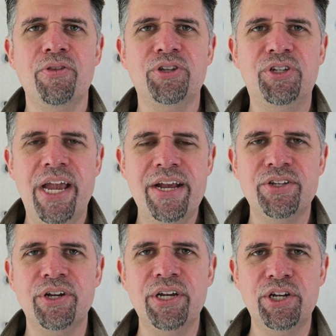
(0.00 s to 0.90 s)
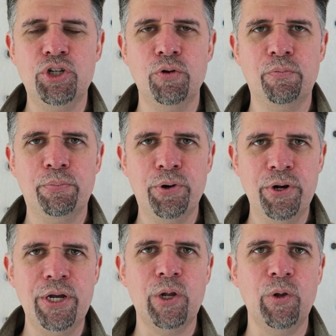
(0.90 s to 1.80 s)
Stay is going to get you
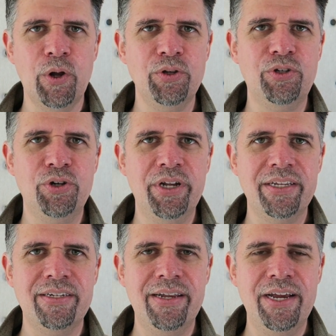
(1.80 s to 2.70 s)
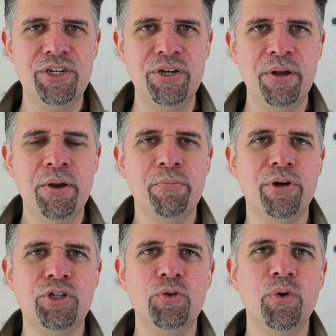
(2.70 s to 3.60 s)
pretty close to your destination,
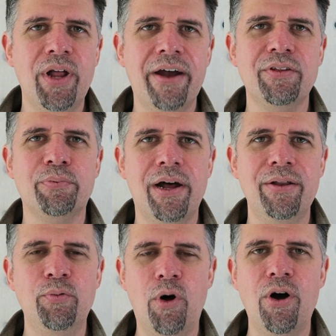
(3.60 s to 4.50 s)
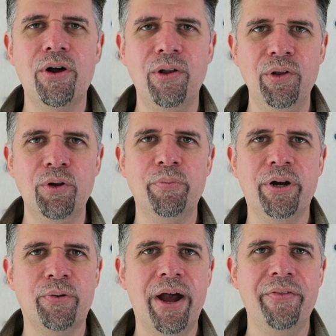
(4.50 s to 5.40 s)
but you will have to probably walk a little
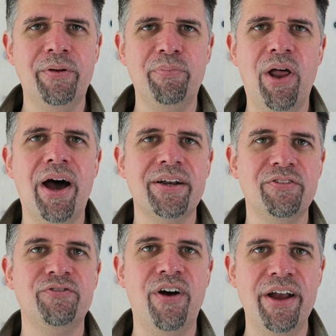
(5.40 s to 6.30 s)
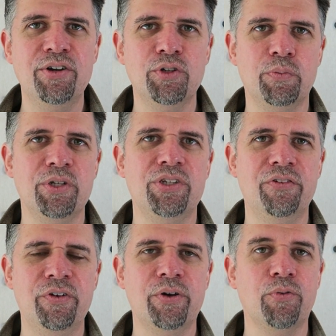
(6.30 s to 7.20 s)
bit around the block to find your
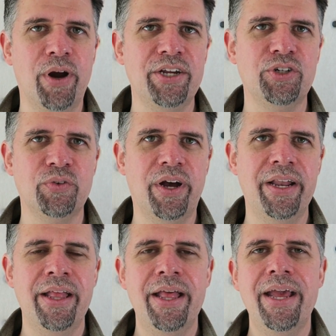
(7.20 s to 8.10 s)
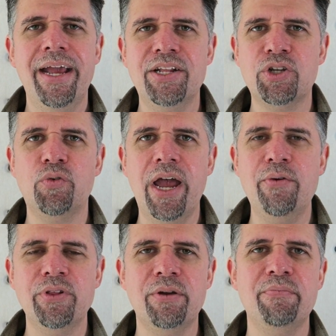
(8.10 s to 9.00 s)
specific restaurant. It's
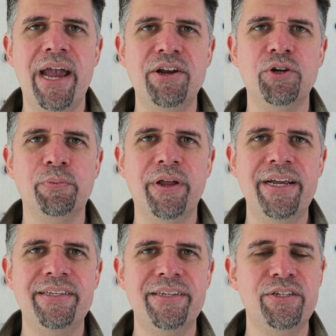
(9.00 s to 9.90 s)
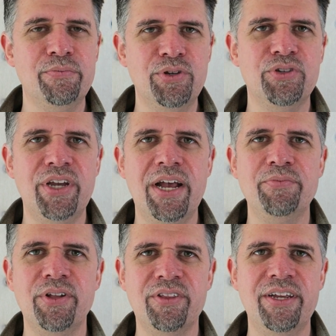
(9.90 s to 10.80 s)
great with the major places, the
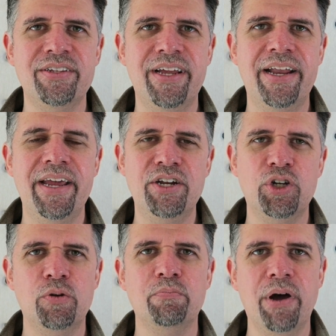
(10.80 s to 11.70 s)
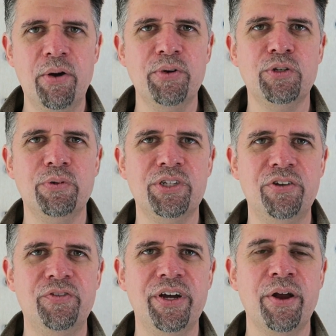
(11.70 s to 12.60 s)
museums and things of that nature, but with
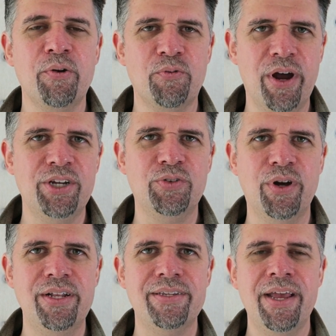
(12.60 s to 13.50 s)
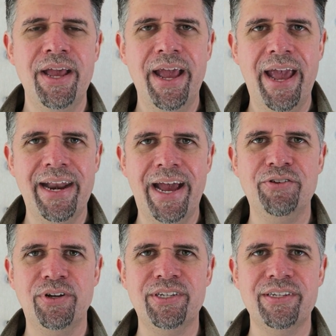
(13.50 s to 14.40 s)
specific restaurants and
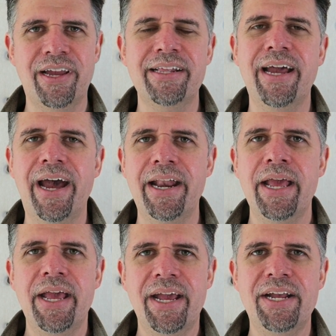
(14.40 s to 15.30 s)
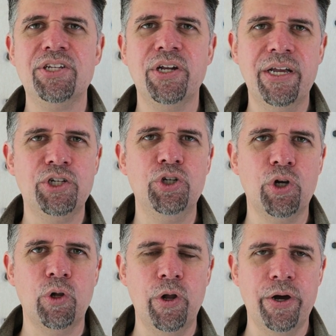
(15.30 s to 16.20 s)
addresses like that, it's going to get you
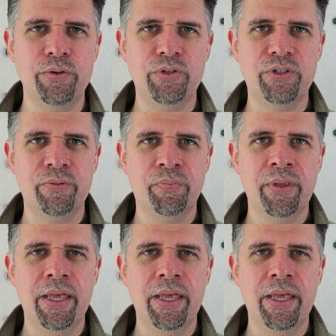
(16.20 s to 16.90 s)
close.